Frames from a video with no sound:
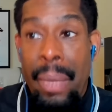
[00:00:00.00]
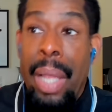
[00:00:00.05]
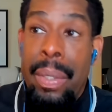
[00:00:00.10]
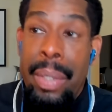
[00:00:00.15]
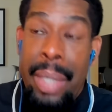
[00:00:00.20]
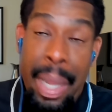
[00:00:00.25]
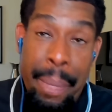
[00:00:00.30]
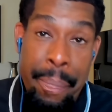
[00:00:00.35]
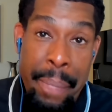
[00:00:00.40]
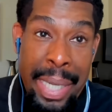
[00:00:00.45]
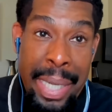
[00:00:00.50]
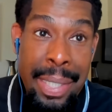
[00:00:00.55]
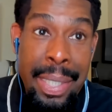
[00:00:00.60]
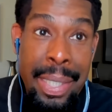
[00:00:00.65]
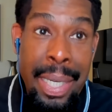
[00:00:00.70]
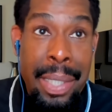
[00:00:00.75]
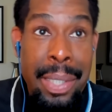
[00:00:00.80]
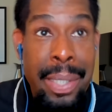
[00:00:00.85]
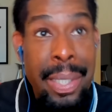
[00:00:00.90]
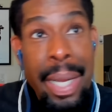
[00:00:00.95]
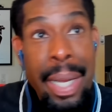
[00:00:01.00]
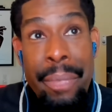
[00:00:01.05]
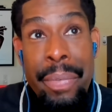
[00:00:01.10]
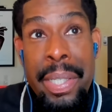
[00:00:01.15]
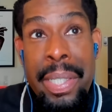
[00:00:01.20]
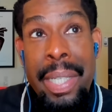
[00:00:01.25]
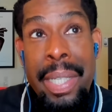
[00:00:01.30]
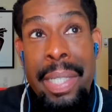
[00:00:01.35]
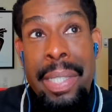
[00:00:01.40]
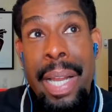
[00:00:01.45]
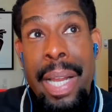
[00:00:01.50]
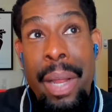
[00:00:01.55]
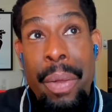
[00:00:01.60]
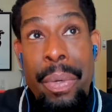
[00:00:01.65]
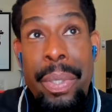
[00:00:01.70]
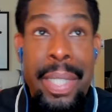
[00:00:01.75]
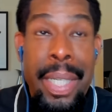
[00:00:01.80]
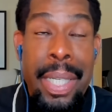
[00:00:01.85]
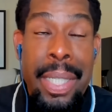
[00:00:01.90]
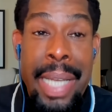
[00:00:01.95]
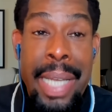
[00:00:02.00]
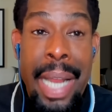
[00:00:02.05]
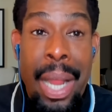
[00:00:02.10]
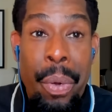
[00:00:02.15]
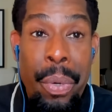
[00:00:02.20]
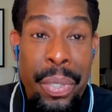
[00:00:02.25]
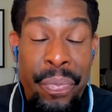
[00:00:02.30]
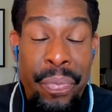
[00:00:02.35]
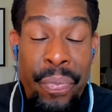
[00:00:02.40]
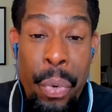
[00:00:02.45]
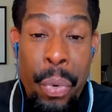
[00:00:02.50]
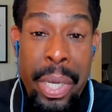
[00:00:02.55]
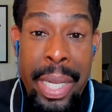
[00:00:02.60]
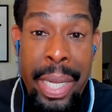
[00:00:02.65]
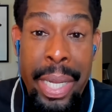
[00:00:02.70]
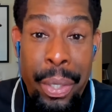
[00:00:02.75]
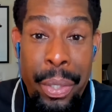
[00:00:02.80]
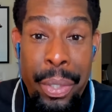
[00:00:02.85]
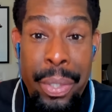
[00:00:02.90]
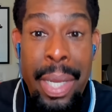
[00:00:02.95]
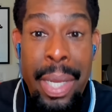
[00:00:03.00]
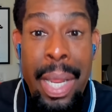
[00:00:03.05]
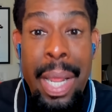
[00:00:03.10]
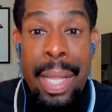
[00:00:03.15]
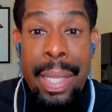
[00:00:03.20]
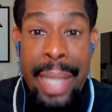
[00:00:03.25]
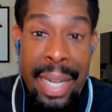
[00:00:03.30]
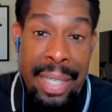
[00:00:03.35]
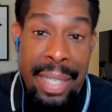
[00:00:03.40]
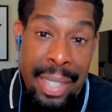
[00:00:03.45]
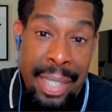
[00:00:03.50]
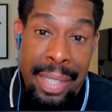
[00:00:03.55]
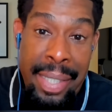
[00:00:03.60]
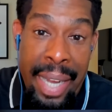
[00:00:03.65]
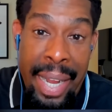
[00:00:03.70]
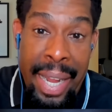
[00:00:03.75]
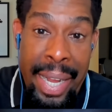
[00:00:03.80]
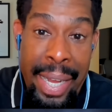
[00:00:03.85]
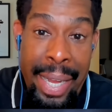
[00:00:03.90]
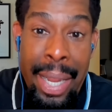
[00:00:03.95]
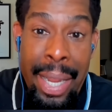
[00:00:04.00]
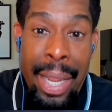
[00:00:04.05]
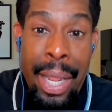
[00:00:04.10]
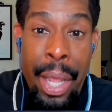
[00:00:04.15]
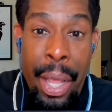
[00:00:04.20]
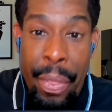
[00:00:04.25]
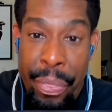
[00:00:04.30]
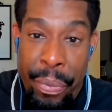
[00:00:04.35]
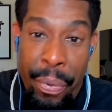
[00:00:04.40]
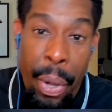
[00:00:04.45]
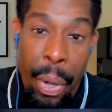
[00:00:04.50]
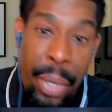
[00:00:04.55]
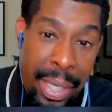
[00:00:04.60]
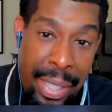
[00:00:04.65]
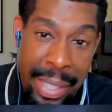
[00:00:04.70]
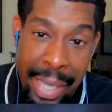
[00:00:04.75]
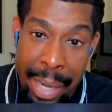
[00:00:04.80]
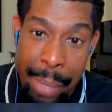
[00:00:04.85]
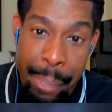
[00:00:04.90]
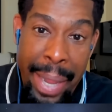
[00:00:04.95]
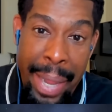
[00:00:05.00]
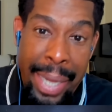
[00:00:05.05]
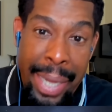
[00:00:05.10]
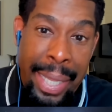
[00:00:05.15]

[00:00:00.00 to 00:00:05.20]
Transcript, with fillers: That makes sense. Every six hours, six hours, four years, that's a day. Throw the day back